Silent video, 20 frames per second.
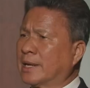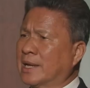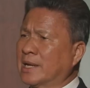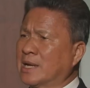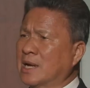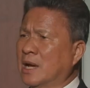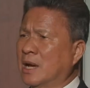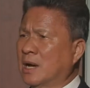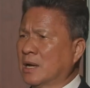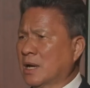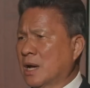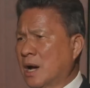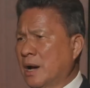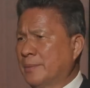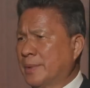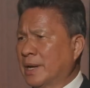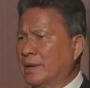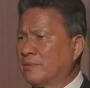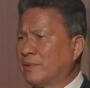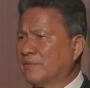can
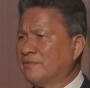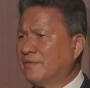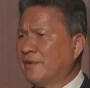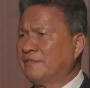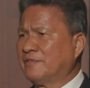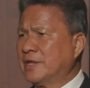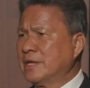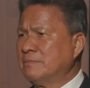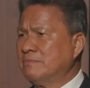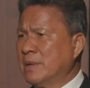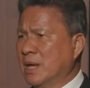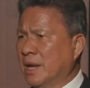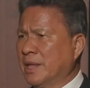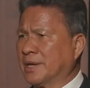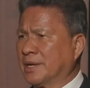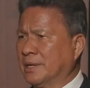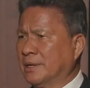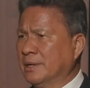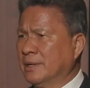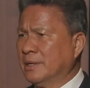accommodate around 15
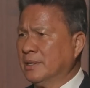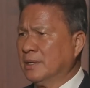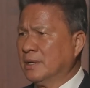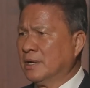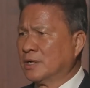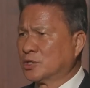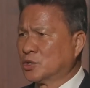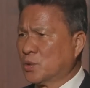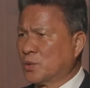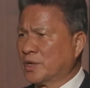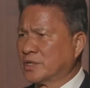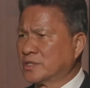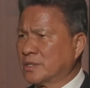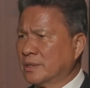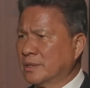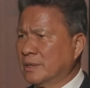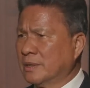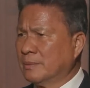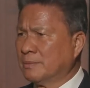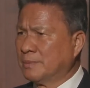million uh, tourists
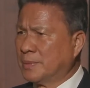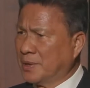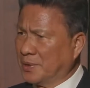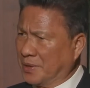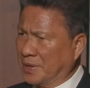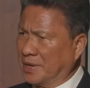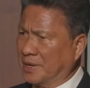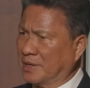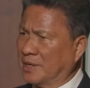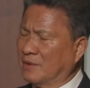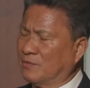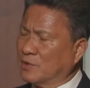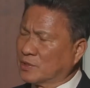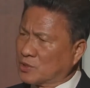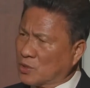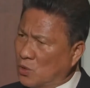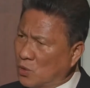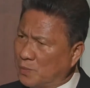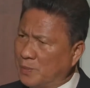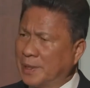per year. That
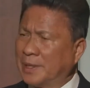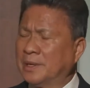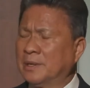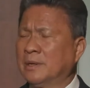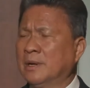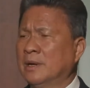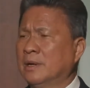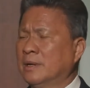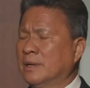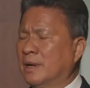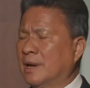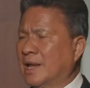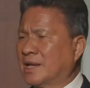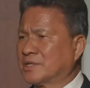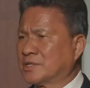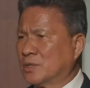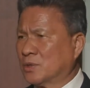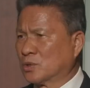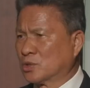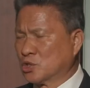was open
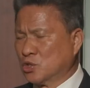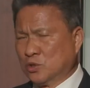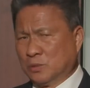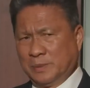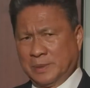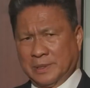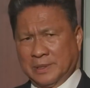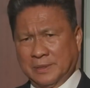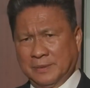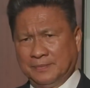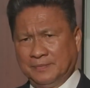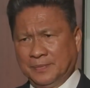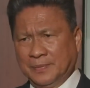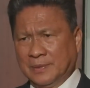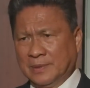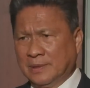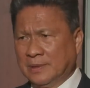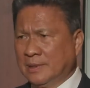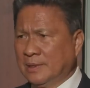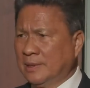last October.
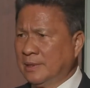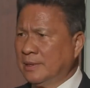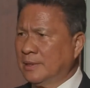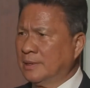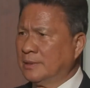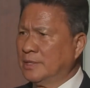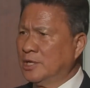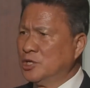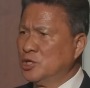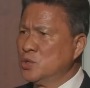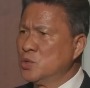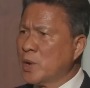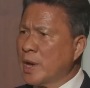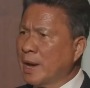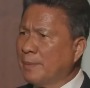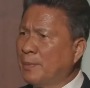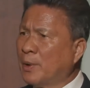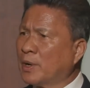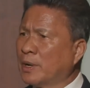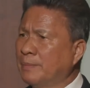The new
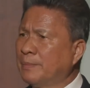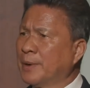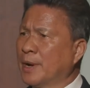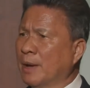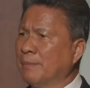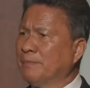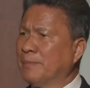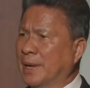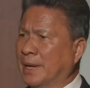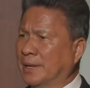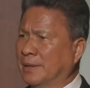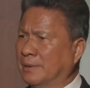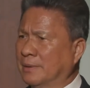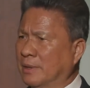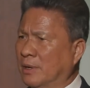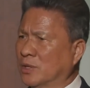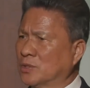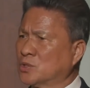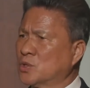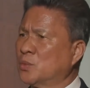airport in Phnom Penh,
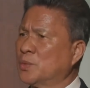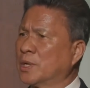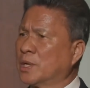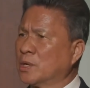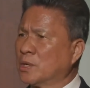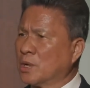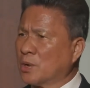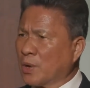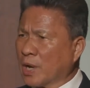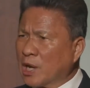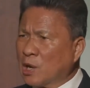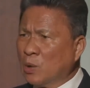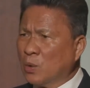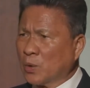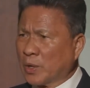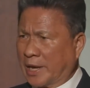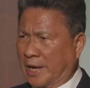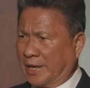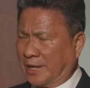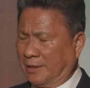also we're going to
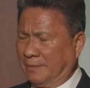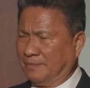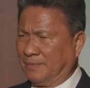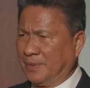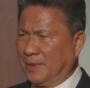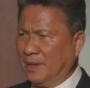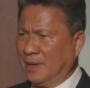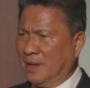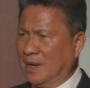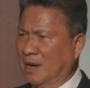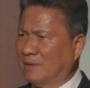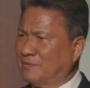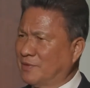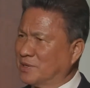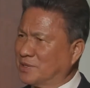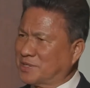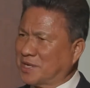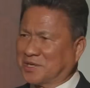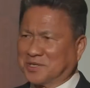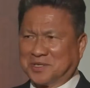relocate
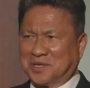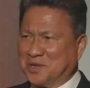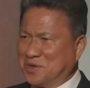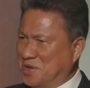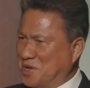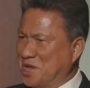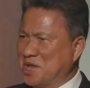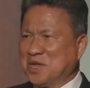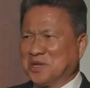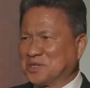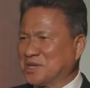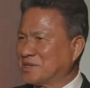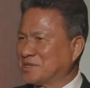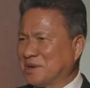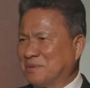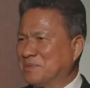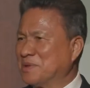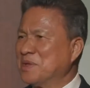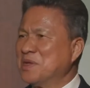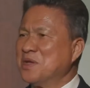after 60 years or
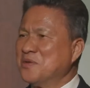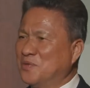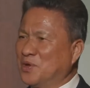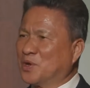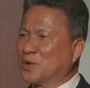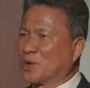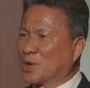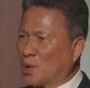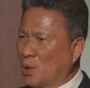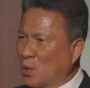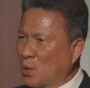something, we got to